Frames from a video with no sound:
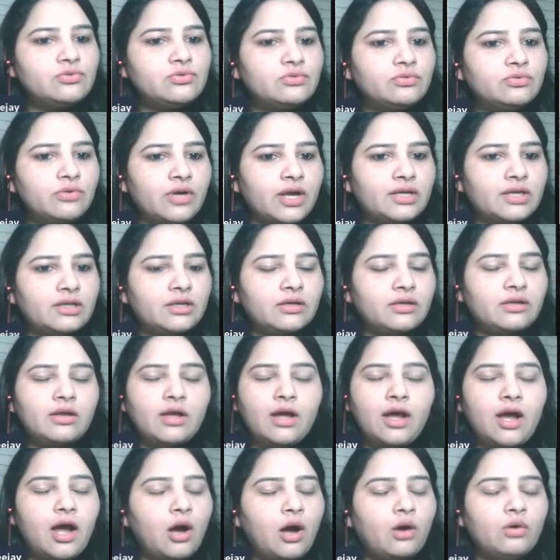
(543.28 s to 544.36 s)
to write in,
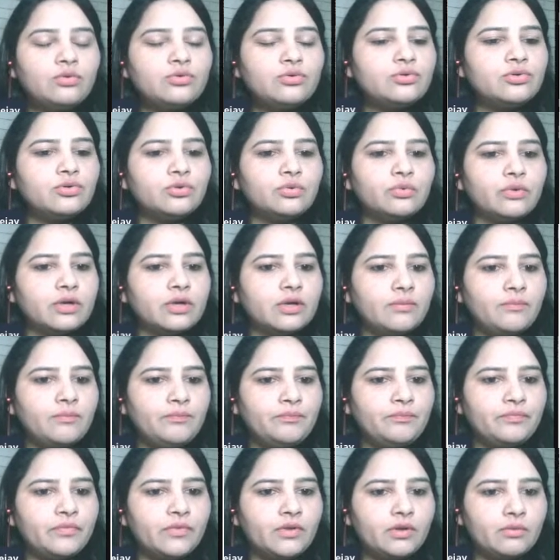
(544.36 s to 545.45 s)
how to do it.
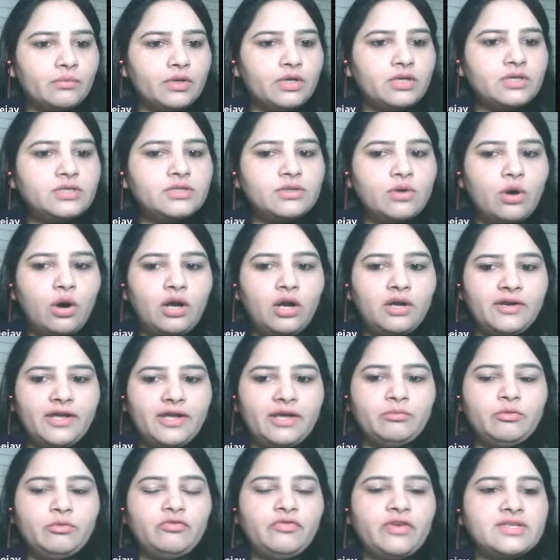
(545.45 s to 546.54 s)
Because all
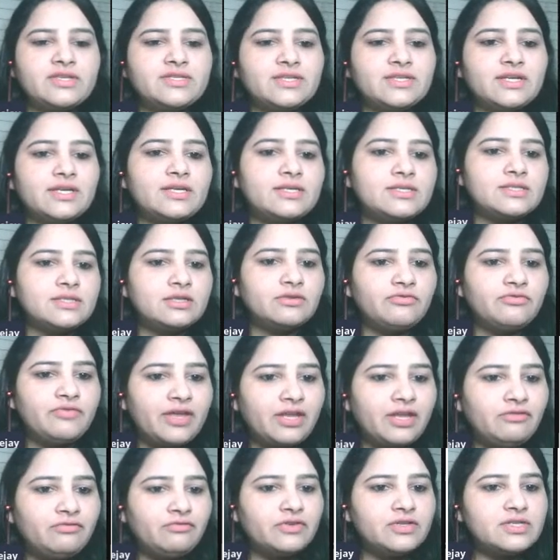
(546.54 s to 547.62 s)
type of essays, the
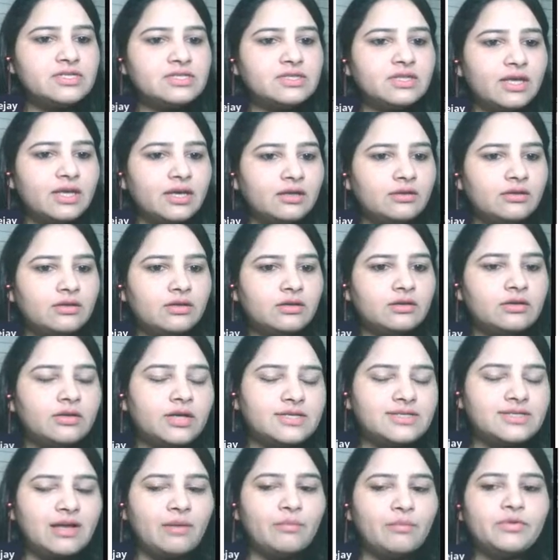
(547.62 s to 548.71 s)
very first thing the
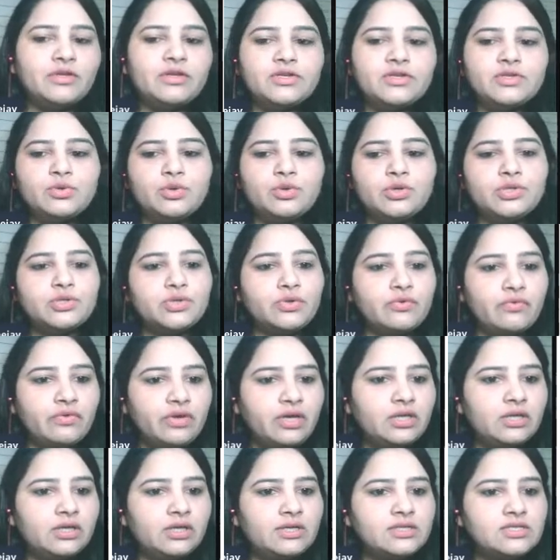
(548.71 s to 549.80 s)
examiner is going to
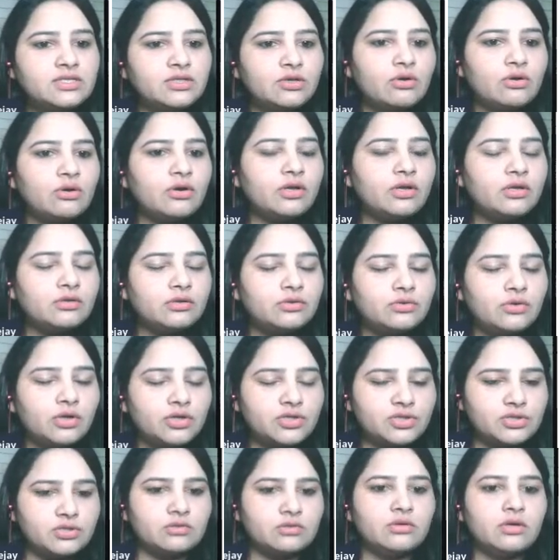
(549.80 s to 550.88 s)
read is your
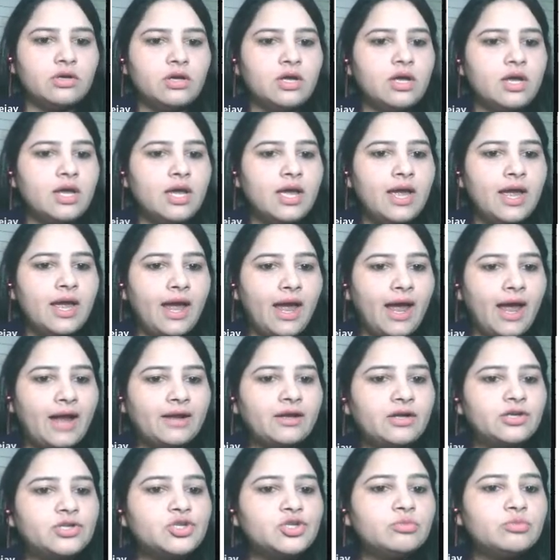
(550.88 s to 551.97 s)
introduction,
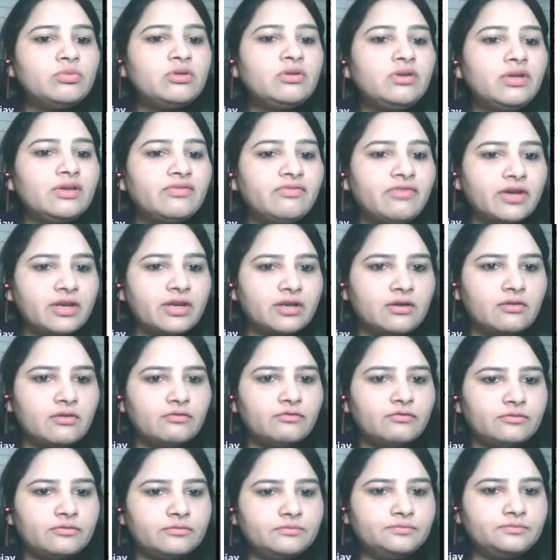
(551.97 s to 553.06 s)
and it should be effective,
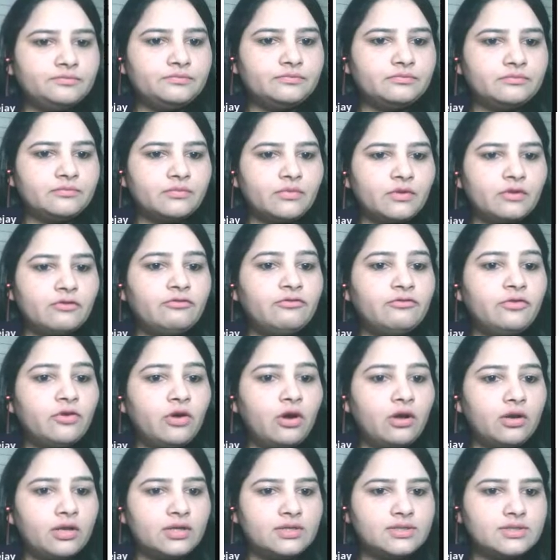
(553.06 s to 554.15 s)

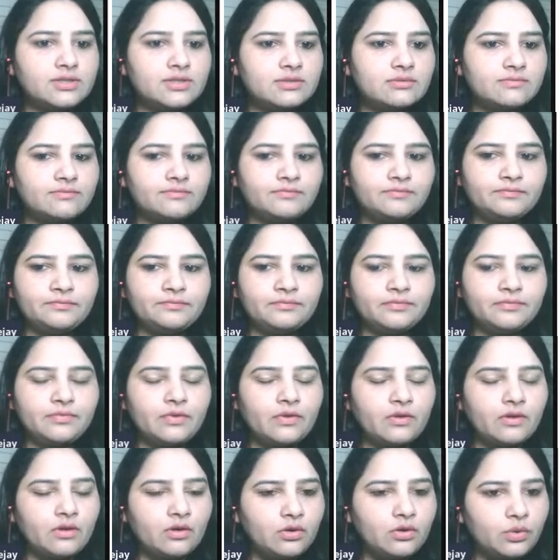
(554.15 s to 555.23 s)
flawless.
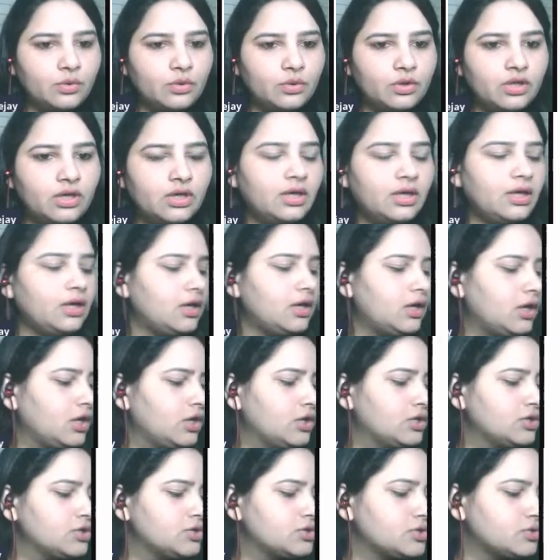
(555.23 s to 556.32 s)
Okay.
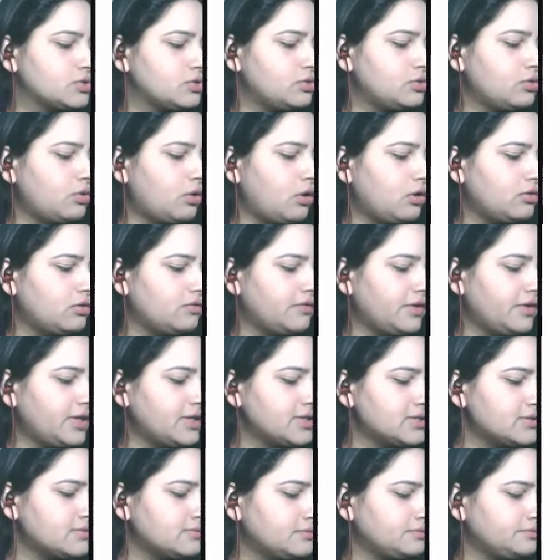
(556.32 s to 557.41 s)
So always,